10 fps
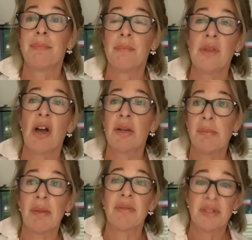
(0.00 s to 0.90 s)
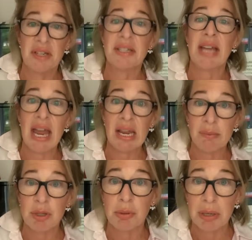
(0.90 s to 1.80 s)
9 months and a day
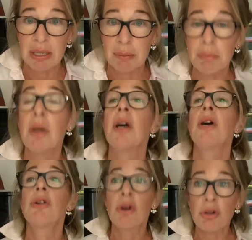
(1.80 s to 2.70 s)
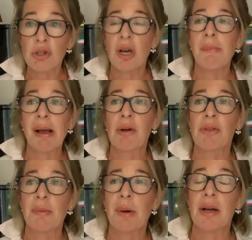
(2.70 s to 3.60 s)
between them. Got straight back
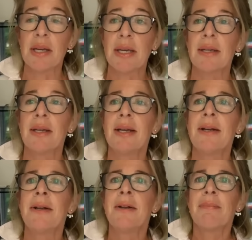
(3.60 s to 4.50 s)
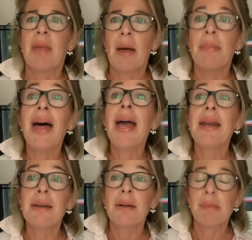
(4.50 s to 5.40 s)
on the bike. And
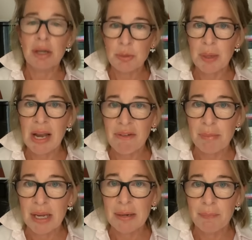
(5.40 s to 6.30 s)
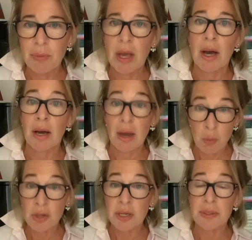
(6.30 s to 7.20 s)
then my husband left me
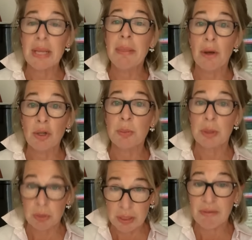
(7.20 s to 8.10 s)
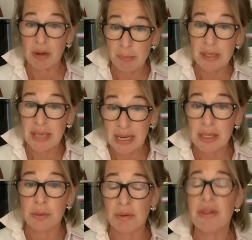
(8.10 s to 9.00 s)
whilst I was in the hospital delivering my
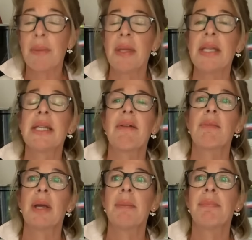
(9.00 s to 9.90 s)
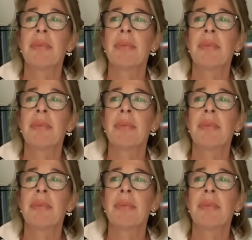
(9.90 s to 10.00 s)
second. We've done this, haven't we?